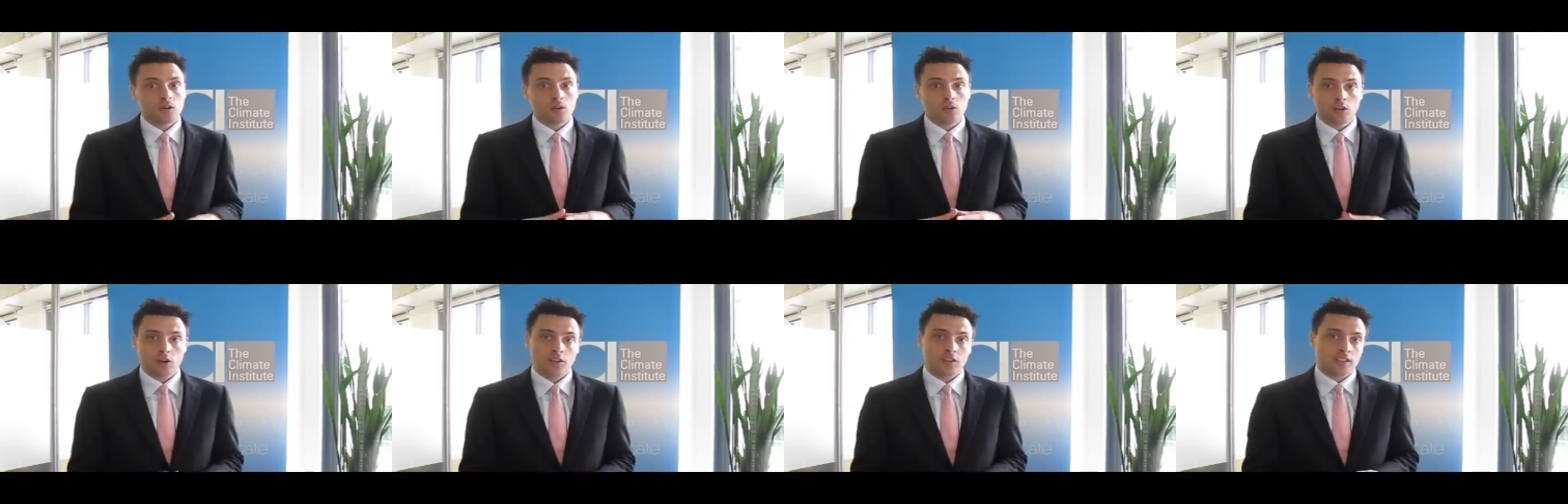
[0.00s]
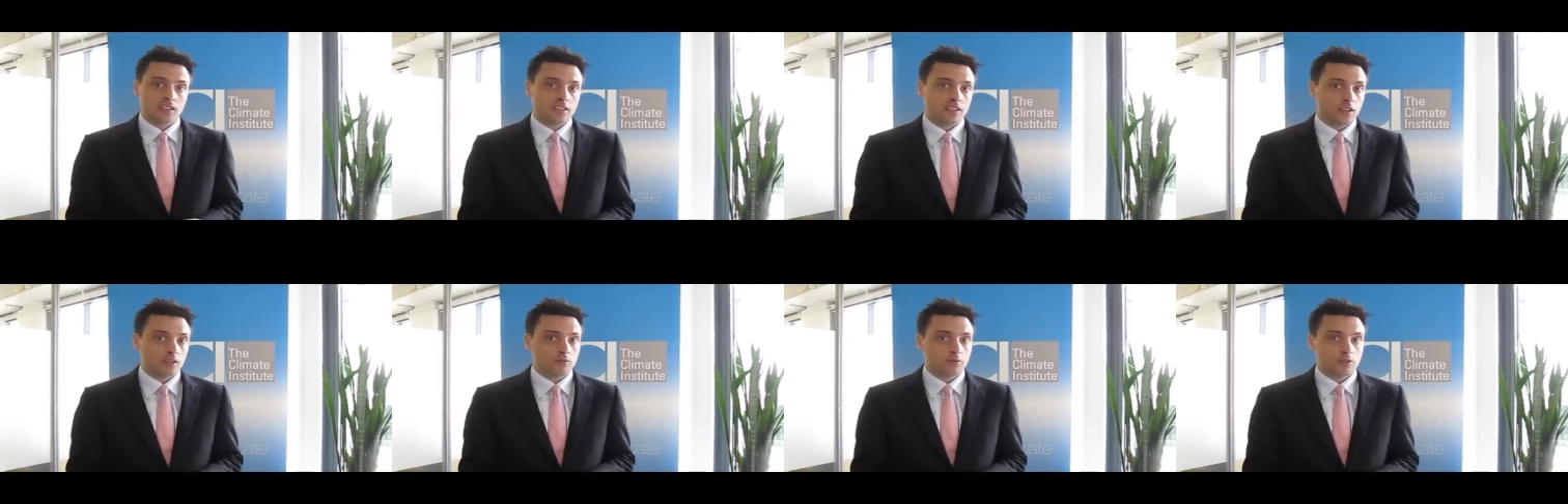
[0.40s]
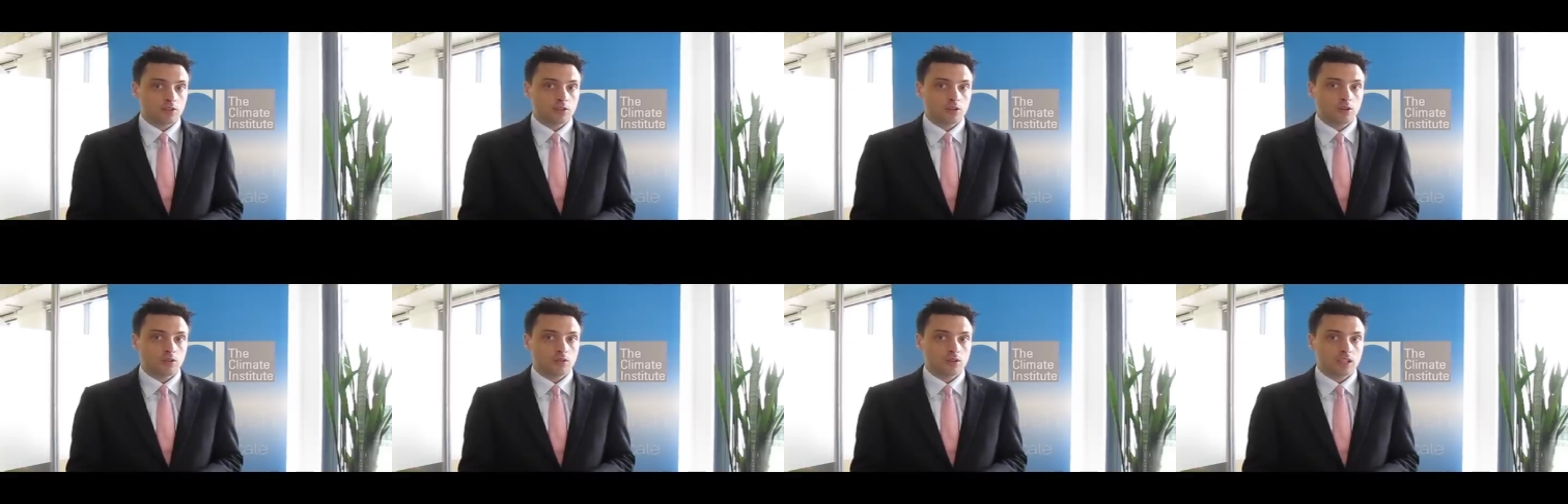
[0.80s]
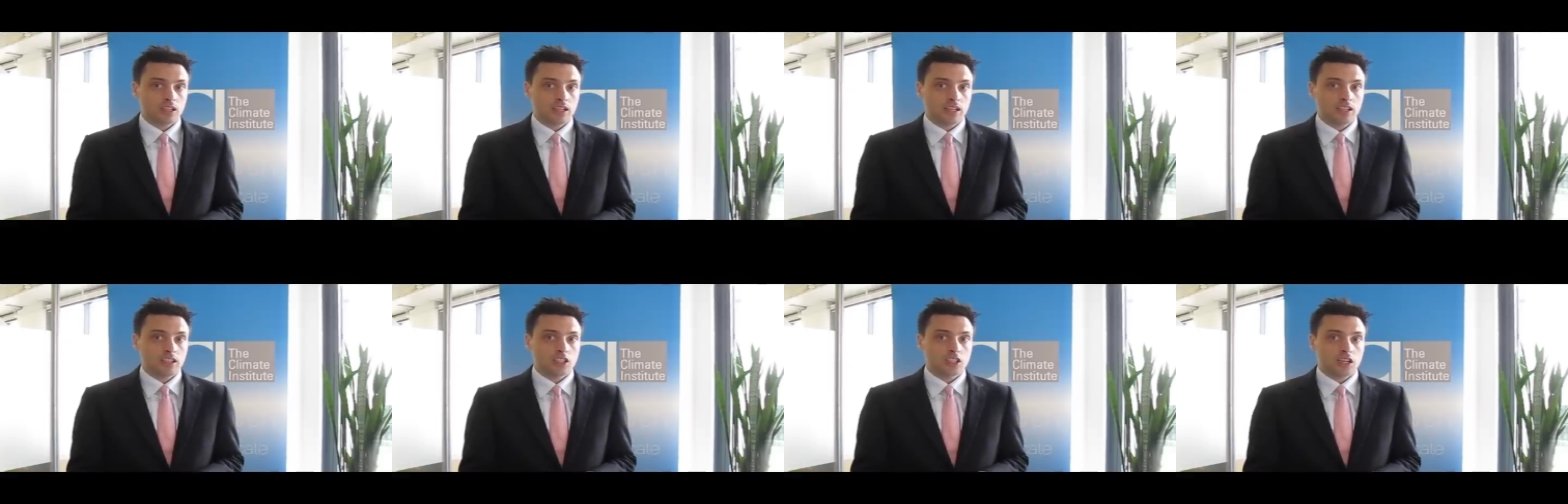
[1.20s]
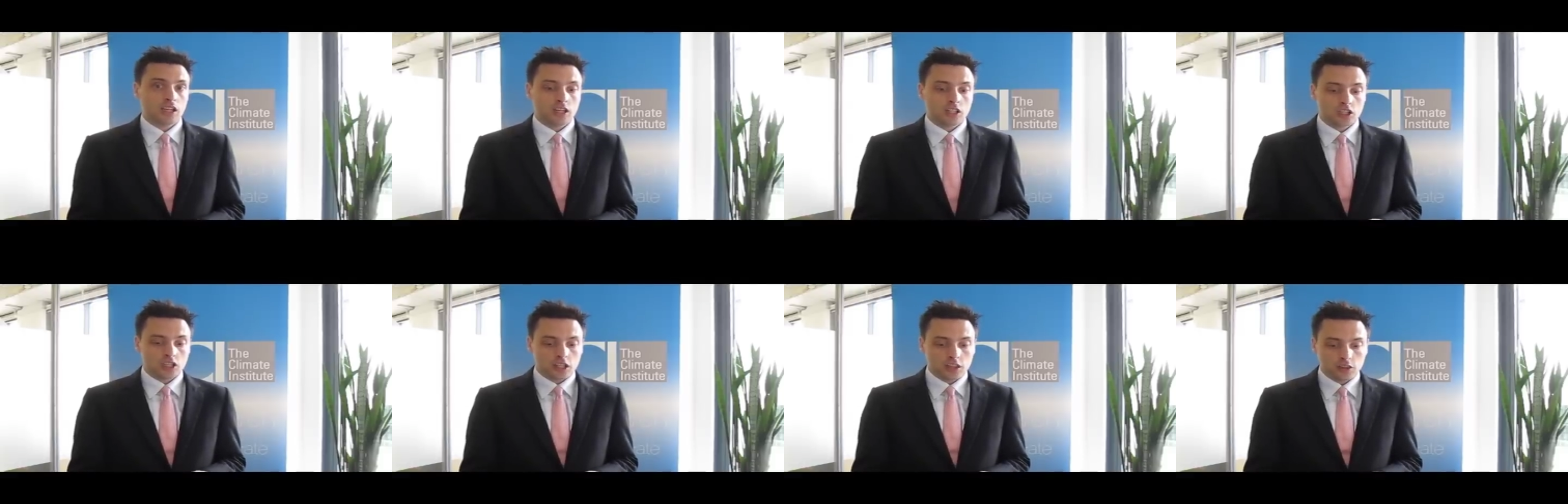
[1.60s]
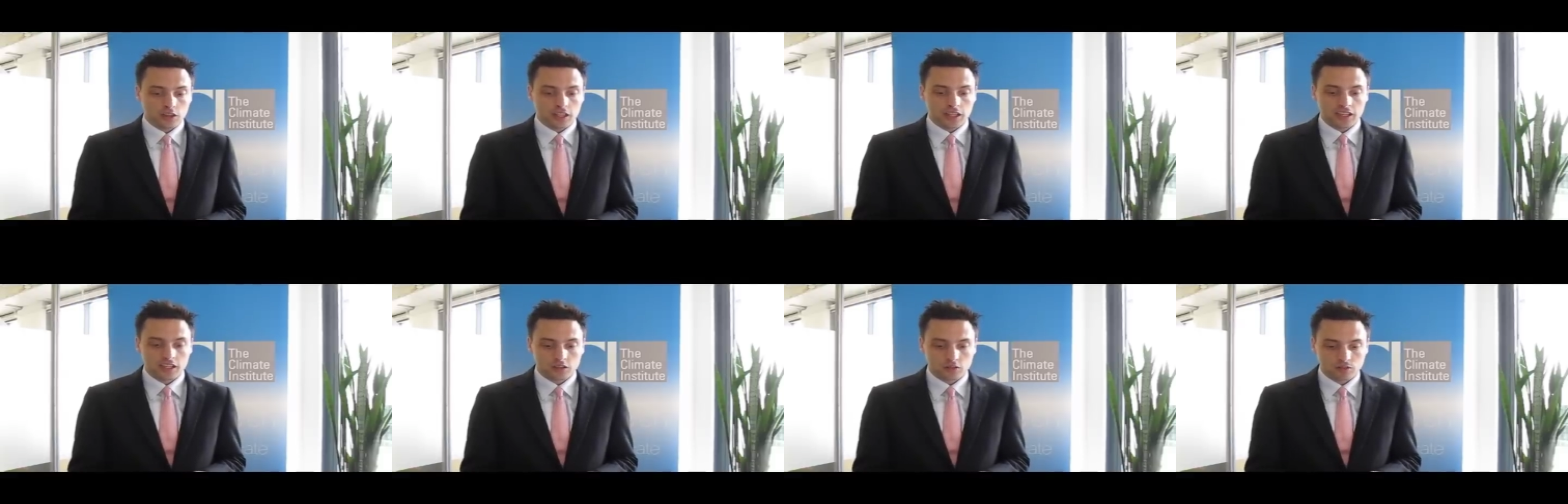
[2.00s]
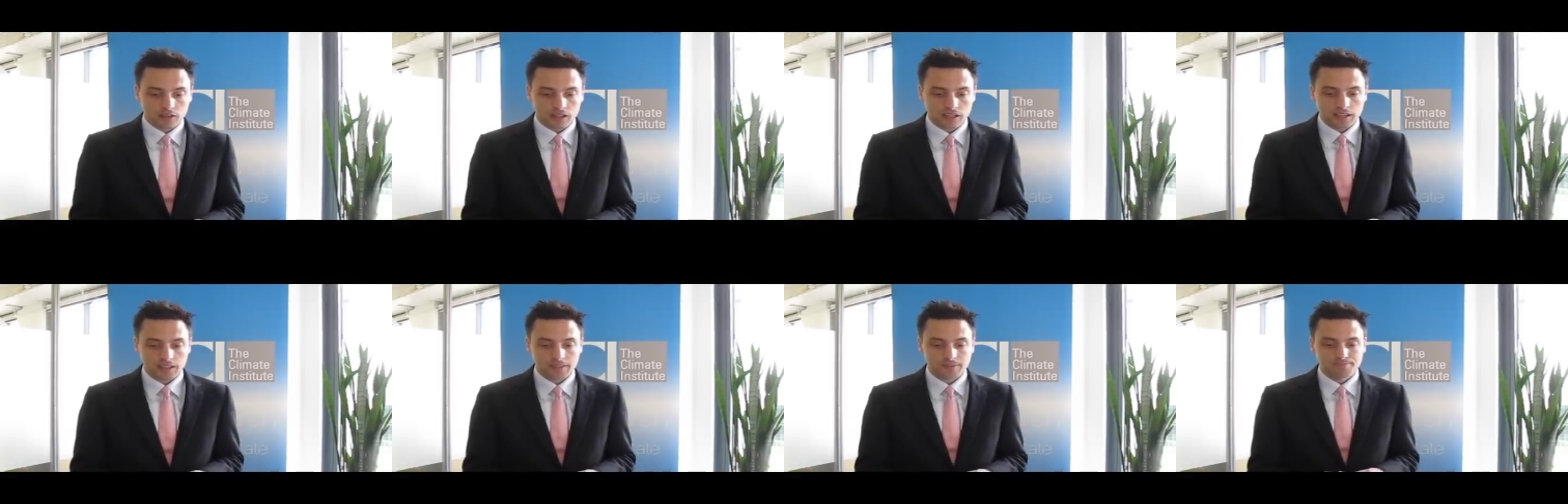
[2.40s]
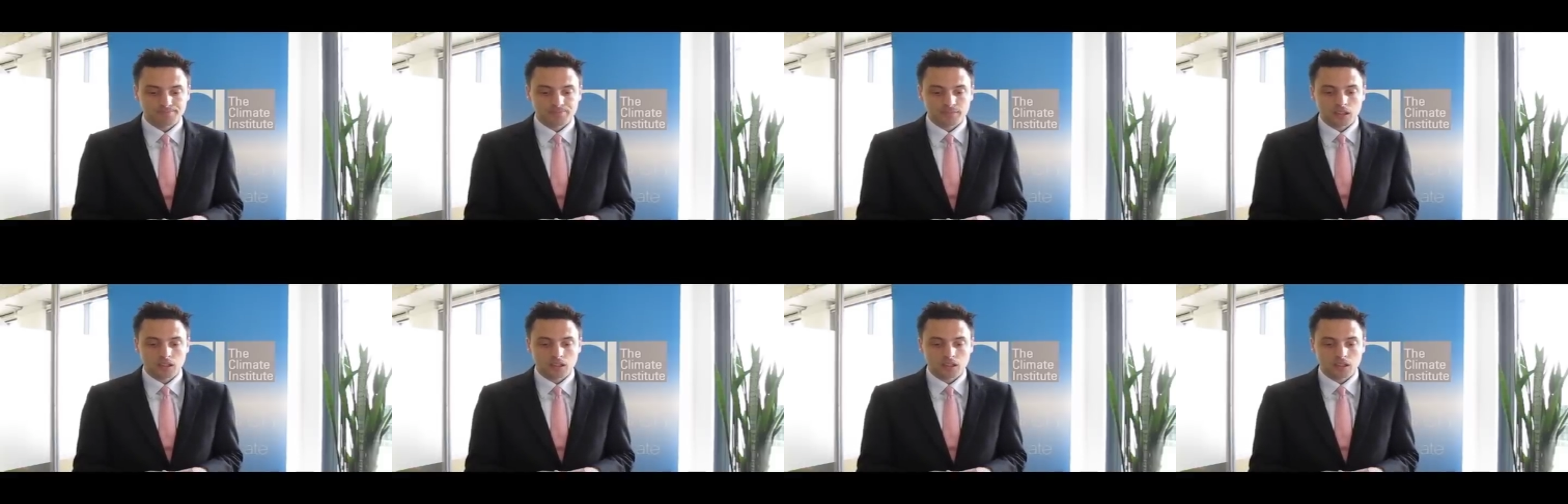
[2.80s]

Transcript: although this didn't result in a change in, in its ranking.